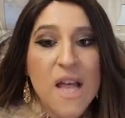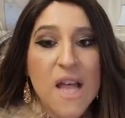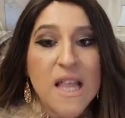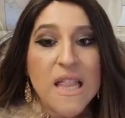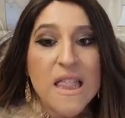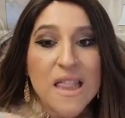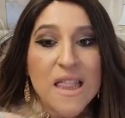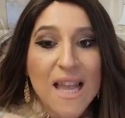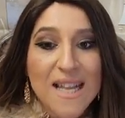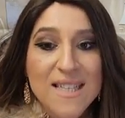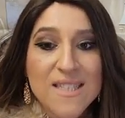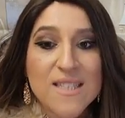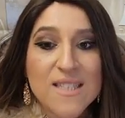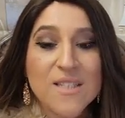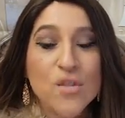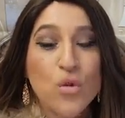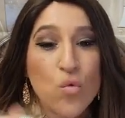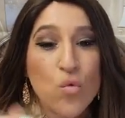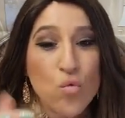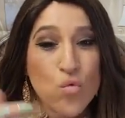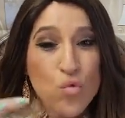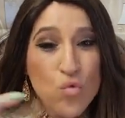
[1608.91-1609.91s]
Let's
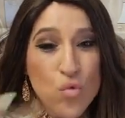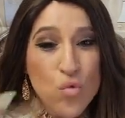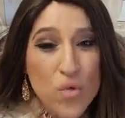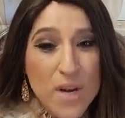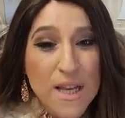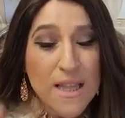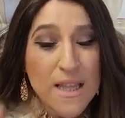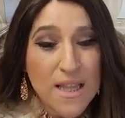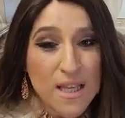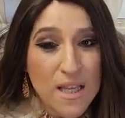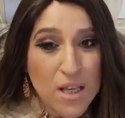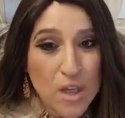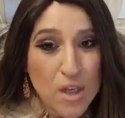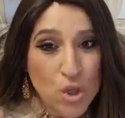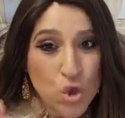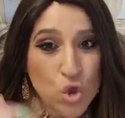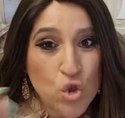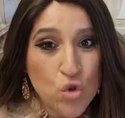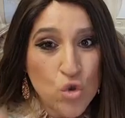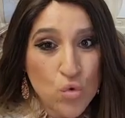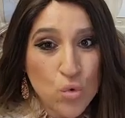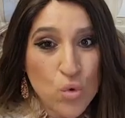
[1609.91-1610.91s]
really,
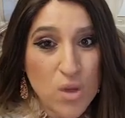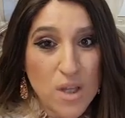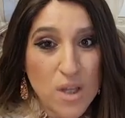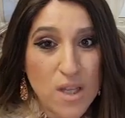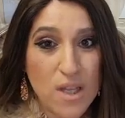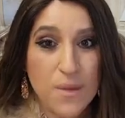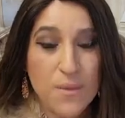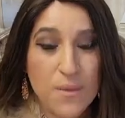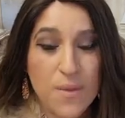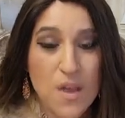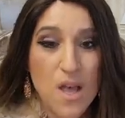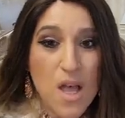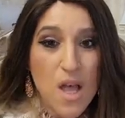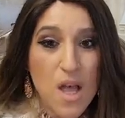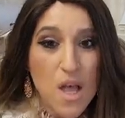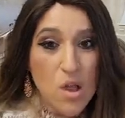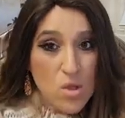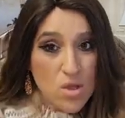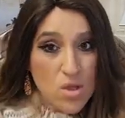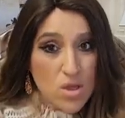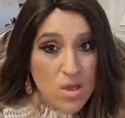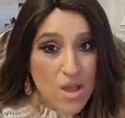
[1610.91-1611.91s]
truly
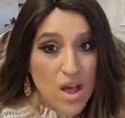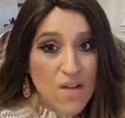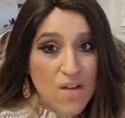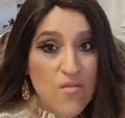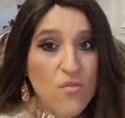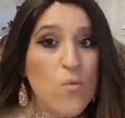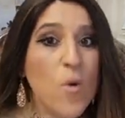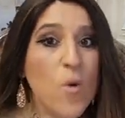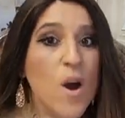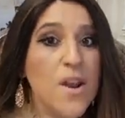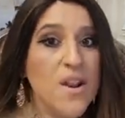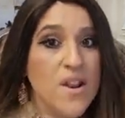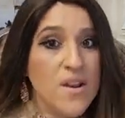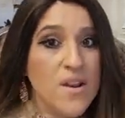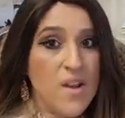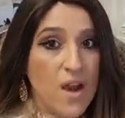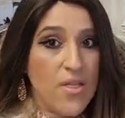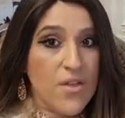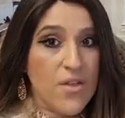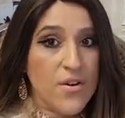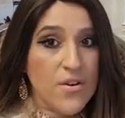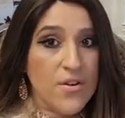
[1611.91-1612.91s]
love one
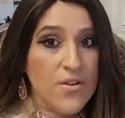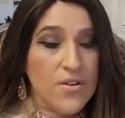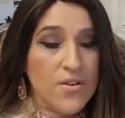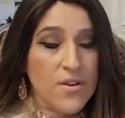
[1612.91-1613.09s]
another.